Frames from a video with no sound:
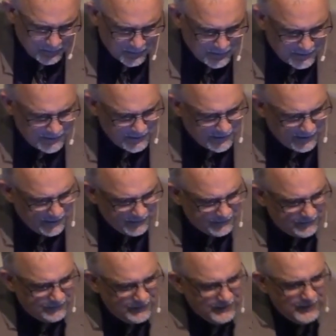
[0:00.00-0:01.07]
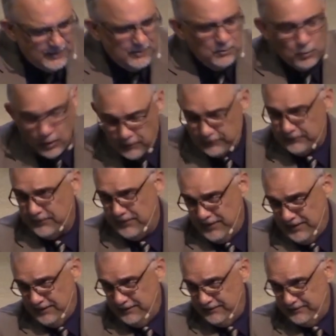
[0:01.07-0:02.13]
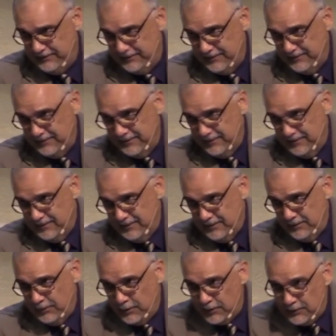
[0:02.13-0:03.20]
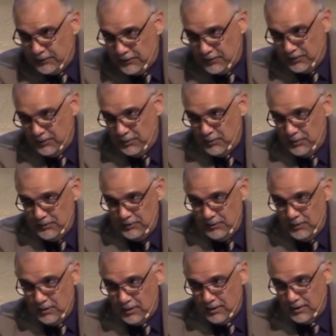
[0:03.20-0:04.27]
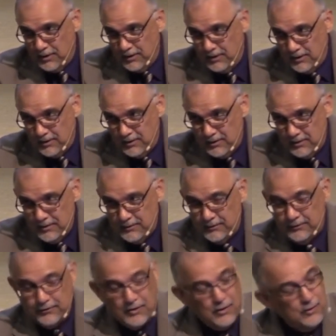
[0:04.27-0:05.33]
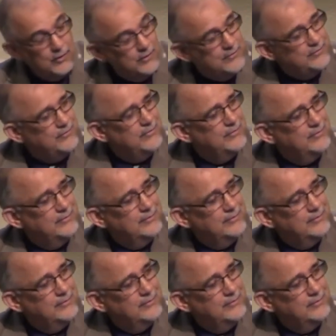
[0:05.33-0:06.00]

one of the worst things you can do when you are discouraged,